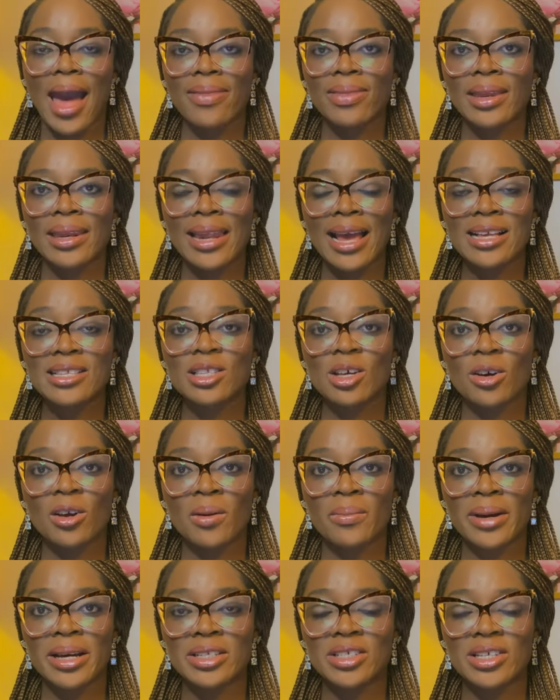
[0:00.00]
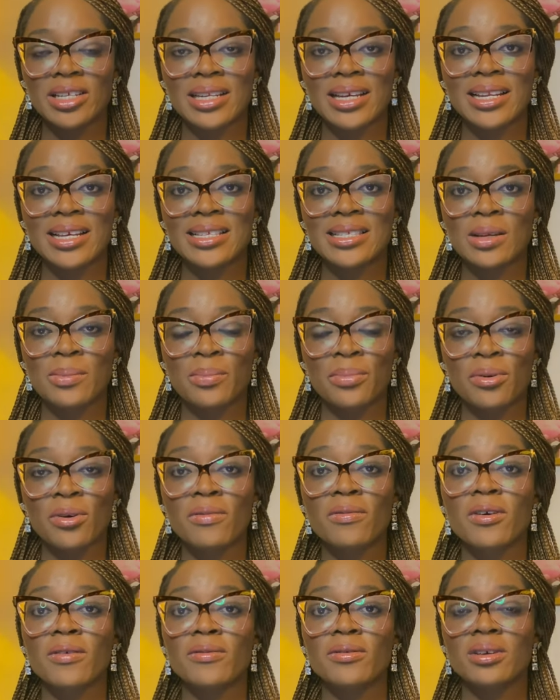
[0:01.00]
And the next document you need is the
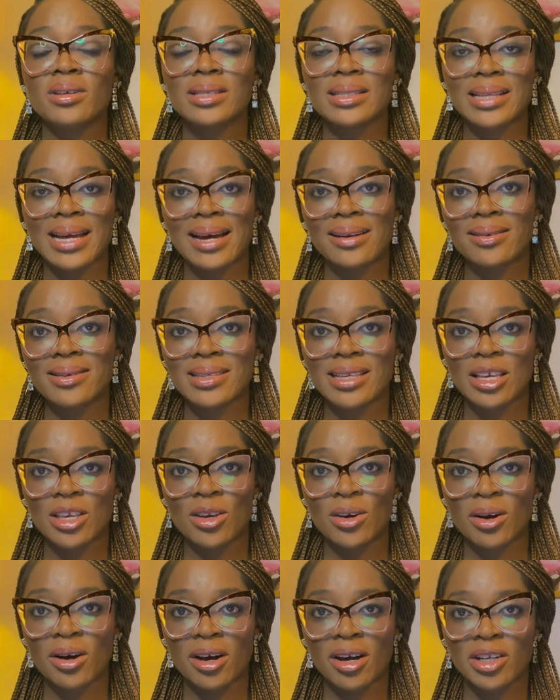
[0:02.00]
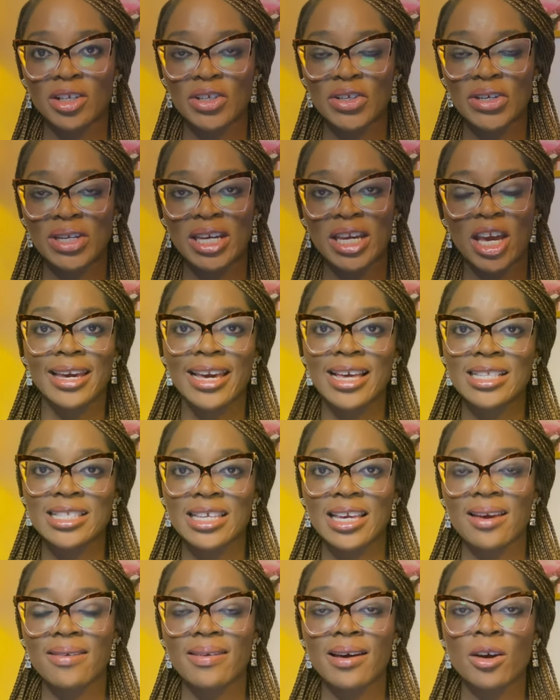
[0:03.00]
proof of your status in your country. It's
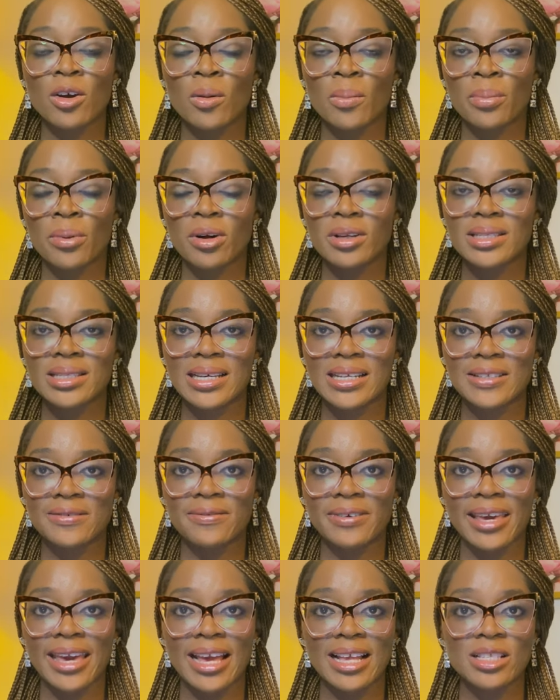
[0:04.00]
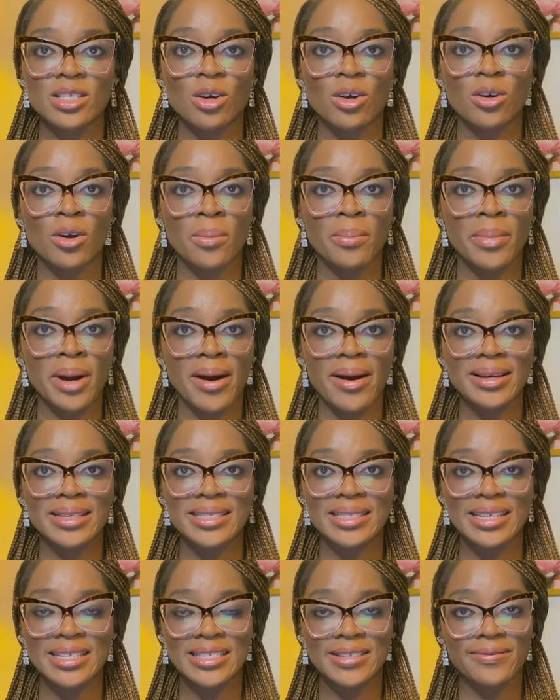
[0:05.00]
either your birth certificate or your marriage
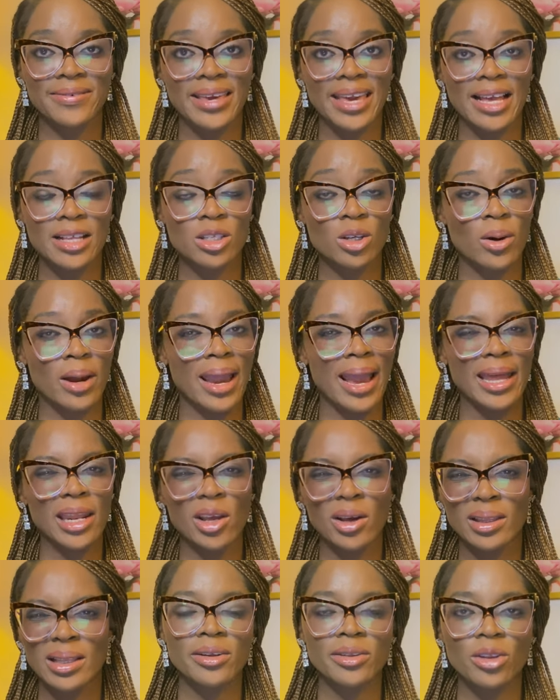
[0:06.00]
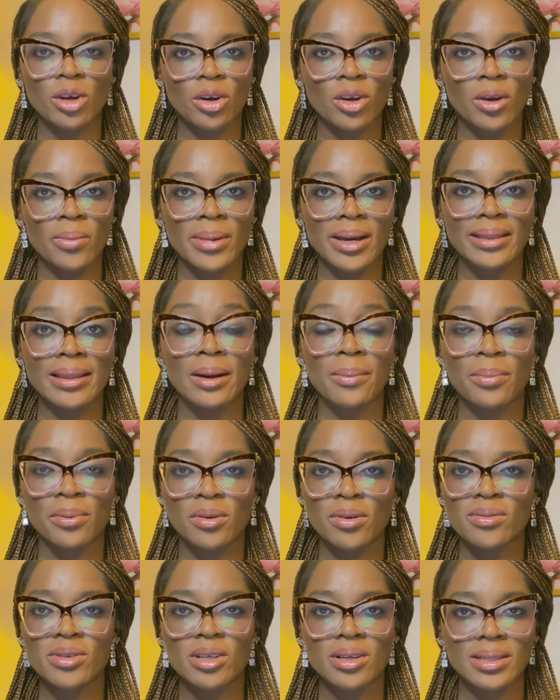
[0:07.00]
certificate or any other document that
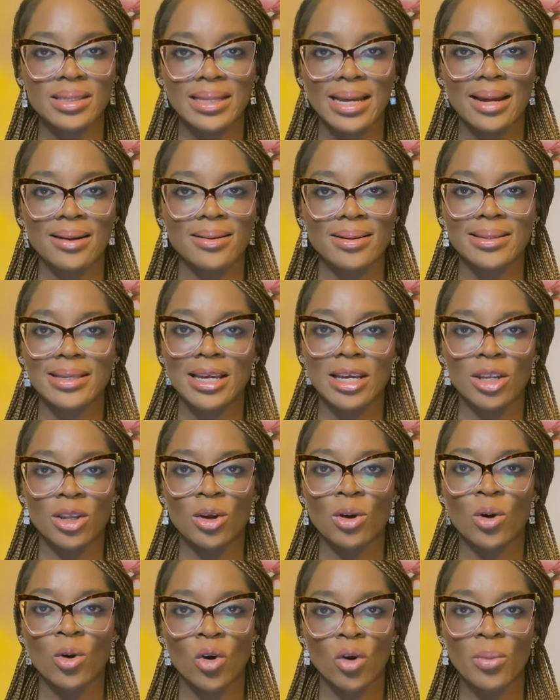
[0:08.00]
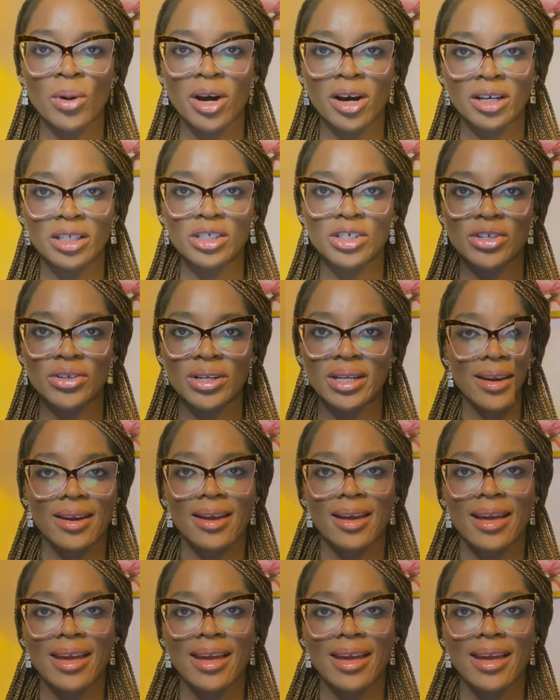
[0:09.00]
proves your status in your home country.